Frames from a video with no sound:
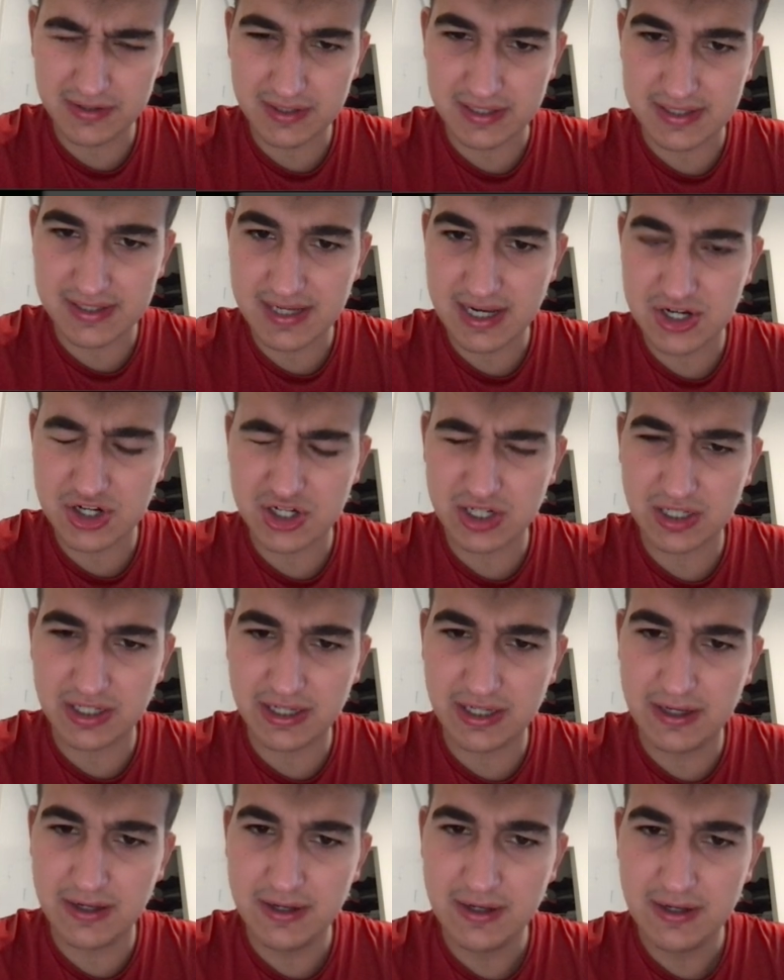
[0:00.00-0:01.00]

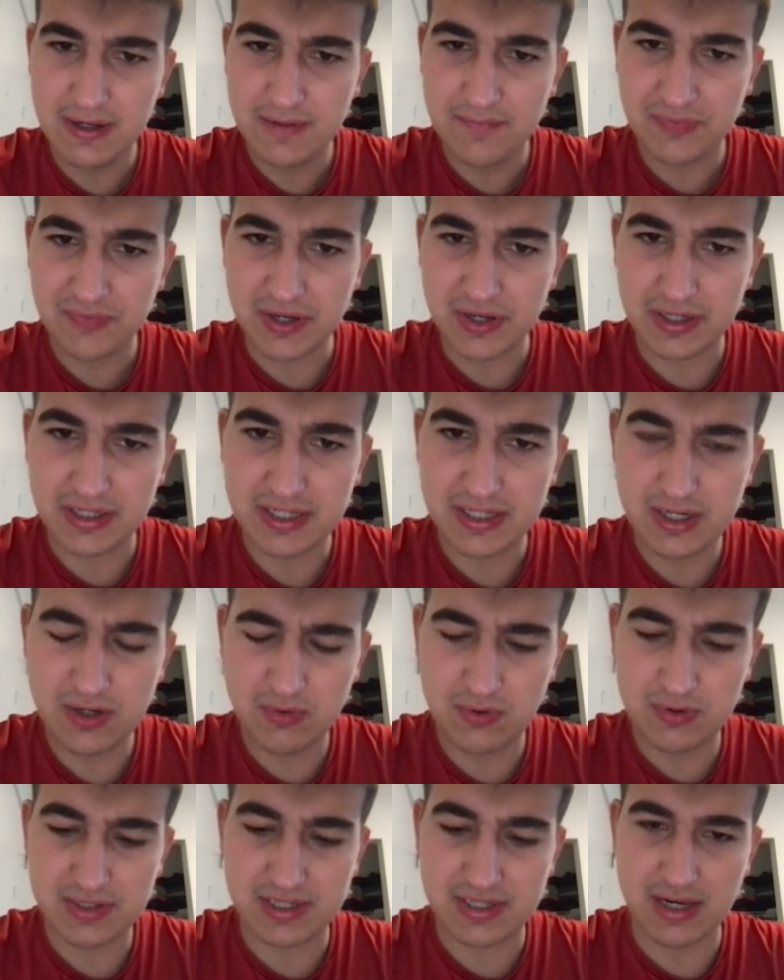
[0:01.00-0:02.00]
essentially, here
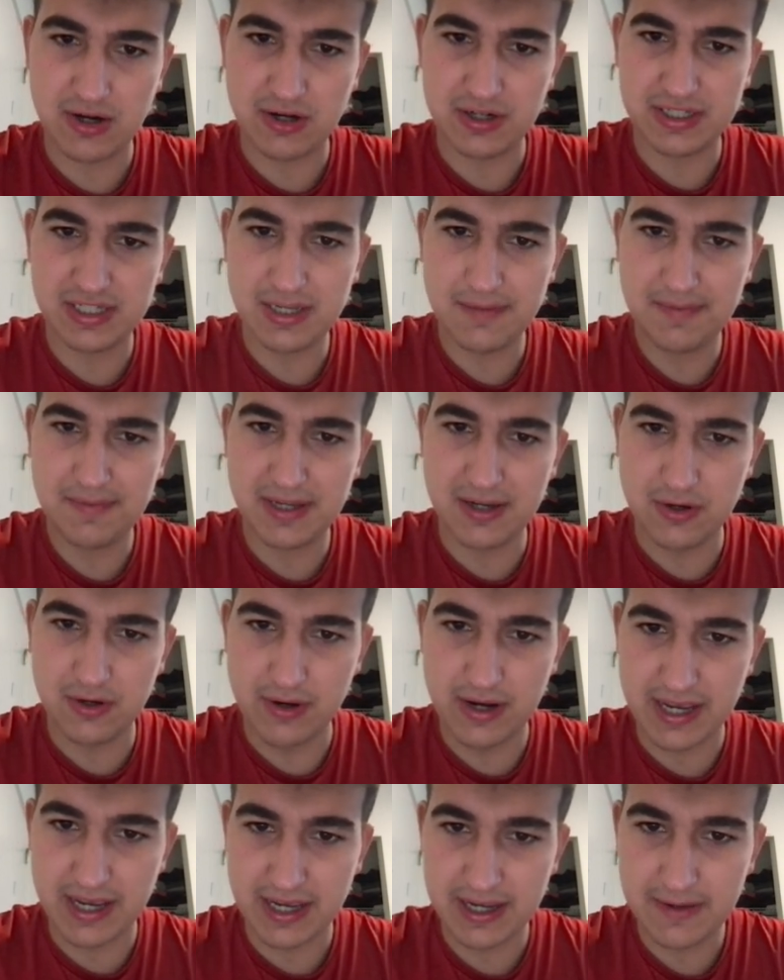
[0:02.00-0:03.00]
we'll say our DP
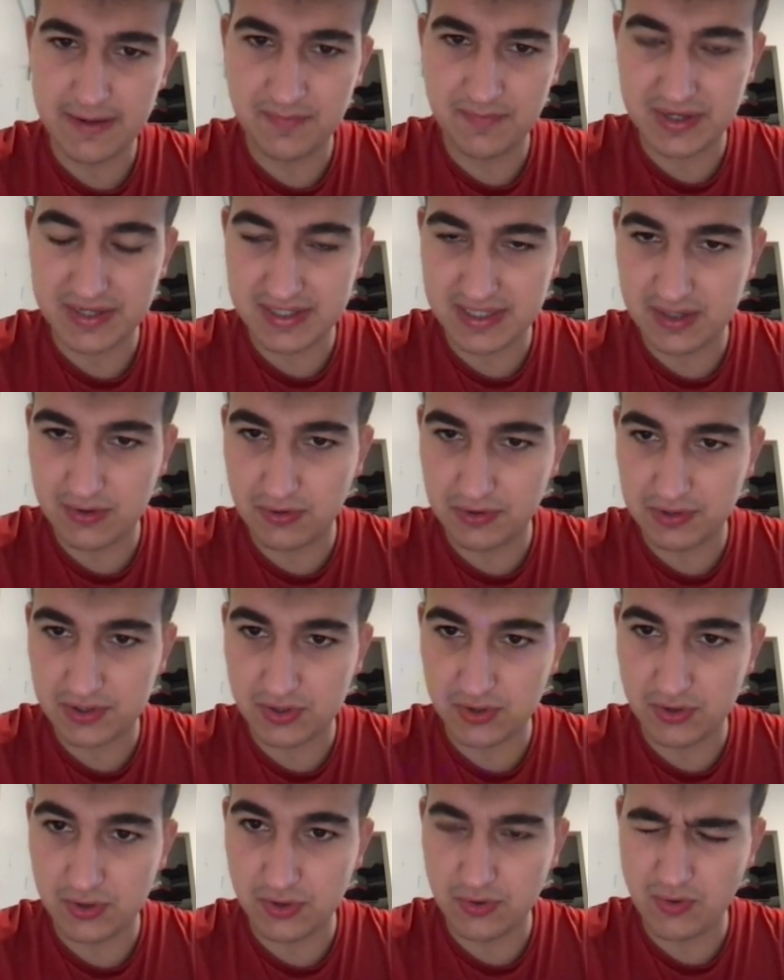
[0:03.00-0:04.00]
array is equal
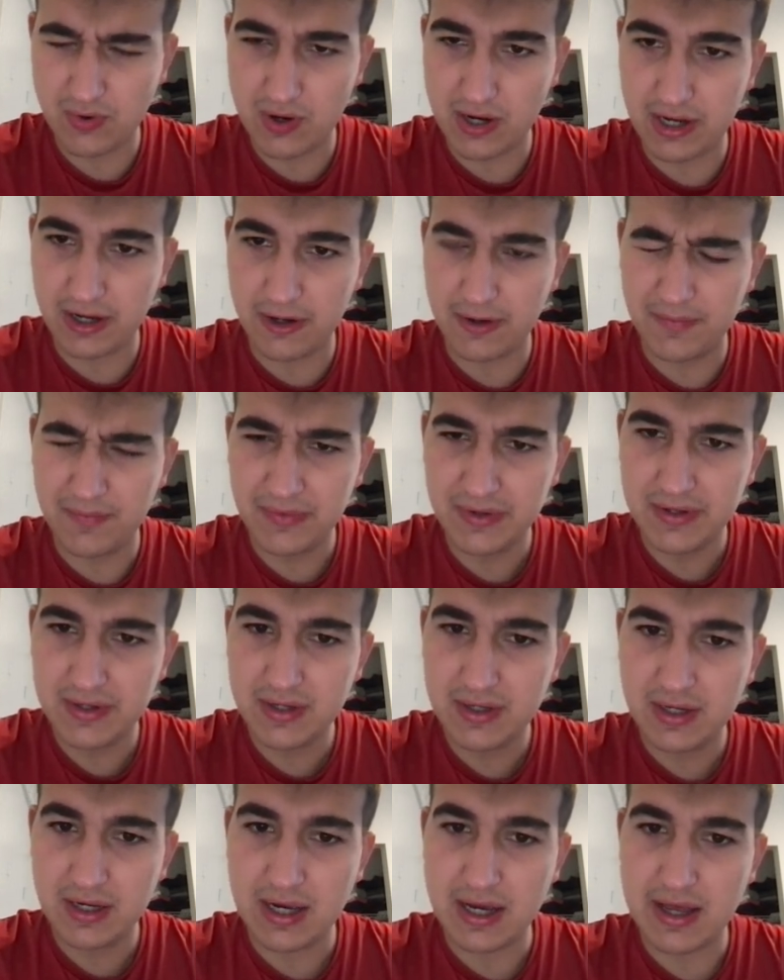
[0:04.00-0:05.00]
to, well,
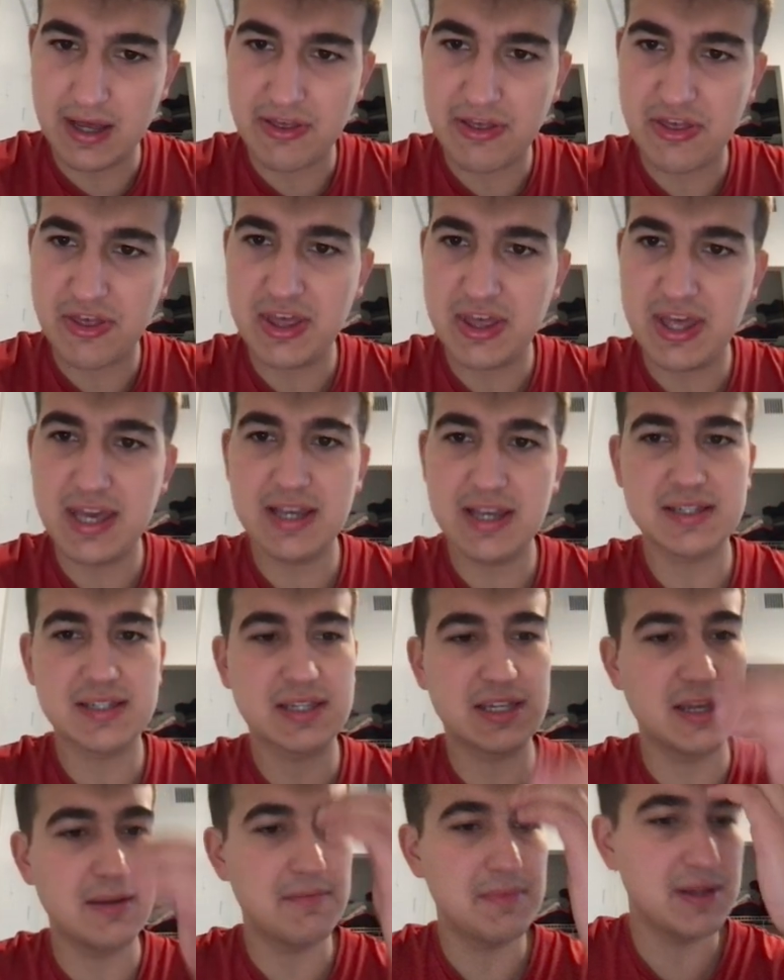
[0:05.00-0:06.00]
things
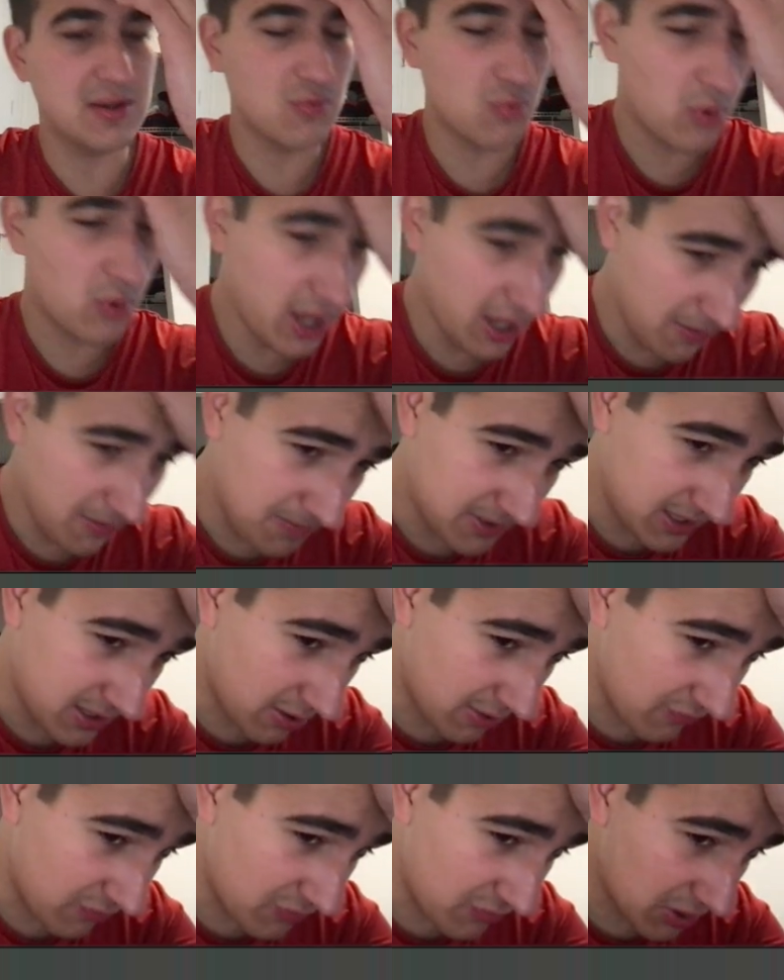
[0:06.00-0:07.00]
can be way
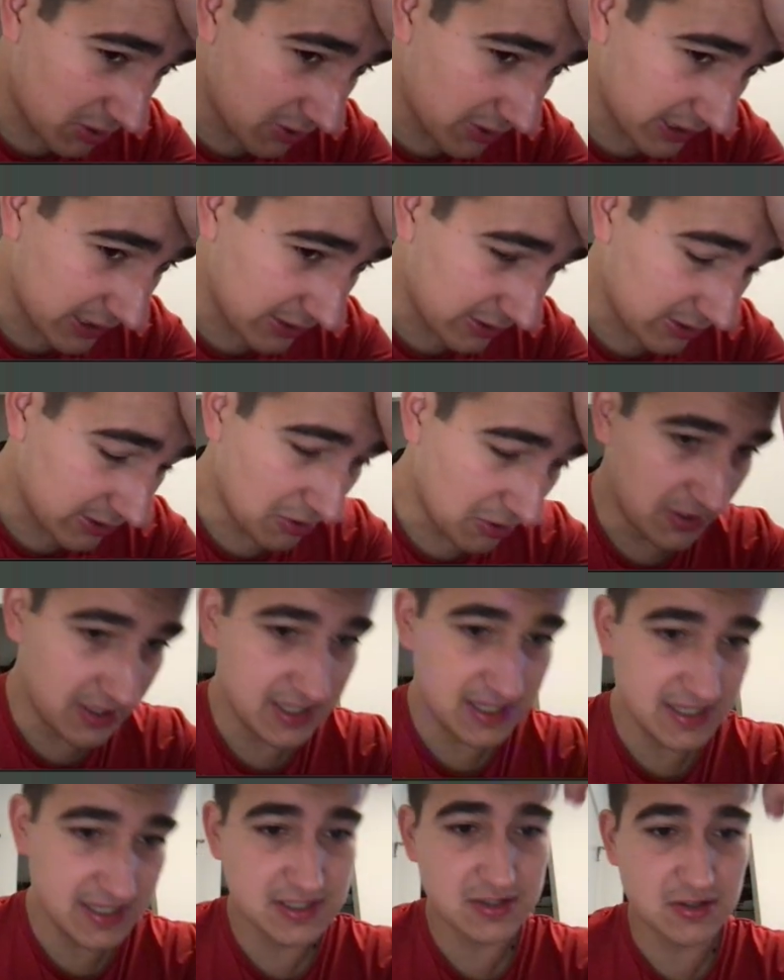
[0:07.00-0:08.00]
beyond target though,
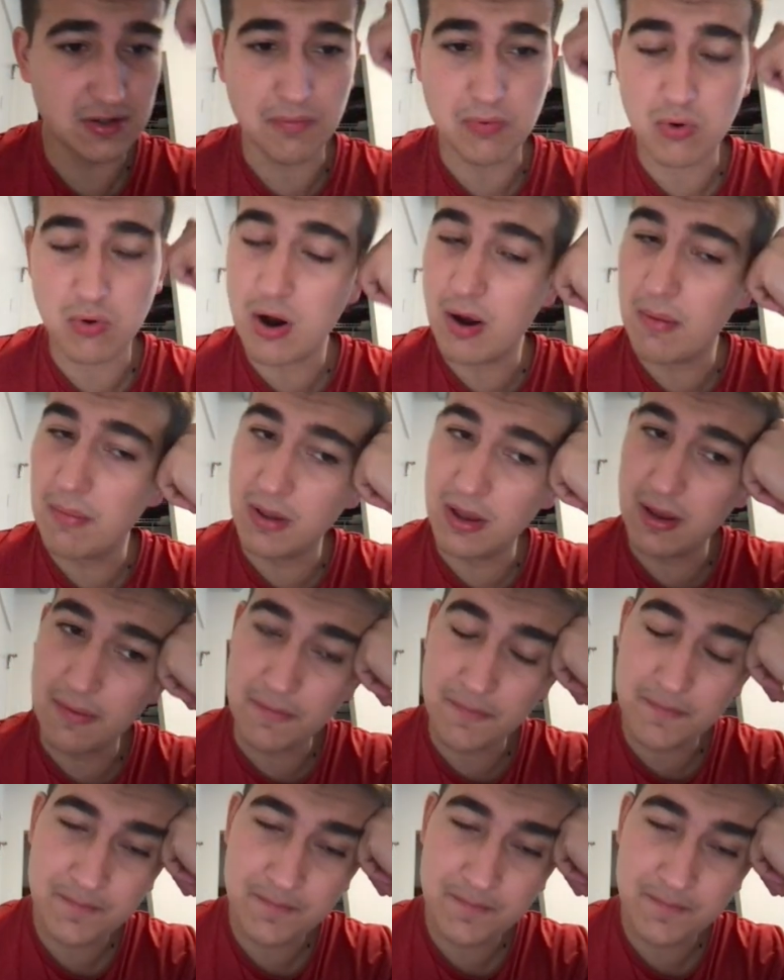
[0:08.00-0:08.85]
is the problem.